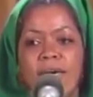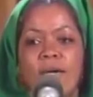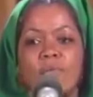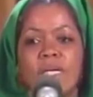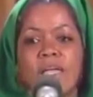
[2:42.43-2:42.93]

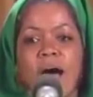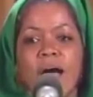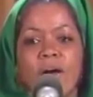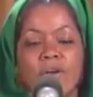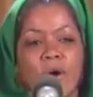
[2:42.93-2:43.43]
and
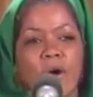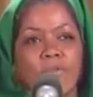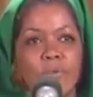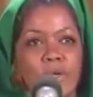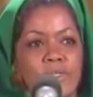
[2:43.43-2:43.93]
rely on all
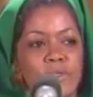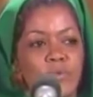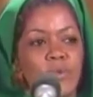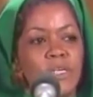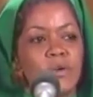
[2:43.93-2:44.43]
the
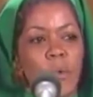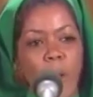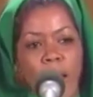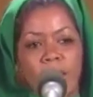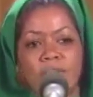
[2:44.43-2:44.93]
wisdom we
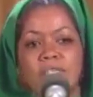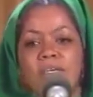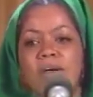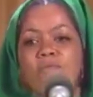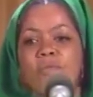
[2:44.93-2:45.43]
acquire to
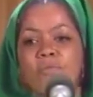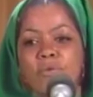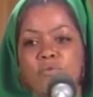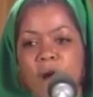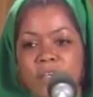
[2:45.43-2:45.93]
come from
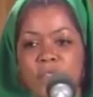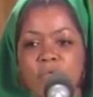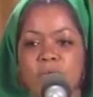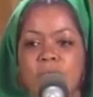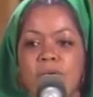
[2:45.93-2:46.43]
the
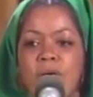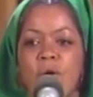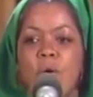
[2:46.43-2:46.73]
rostrum,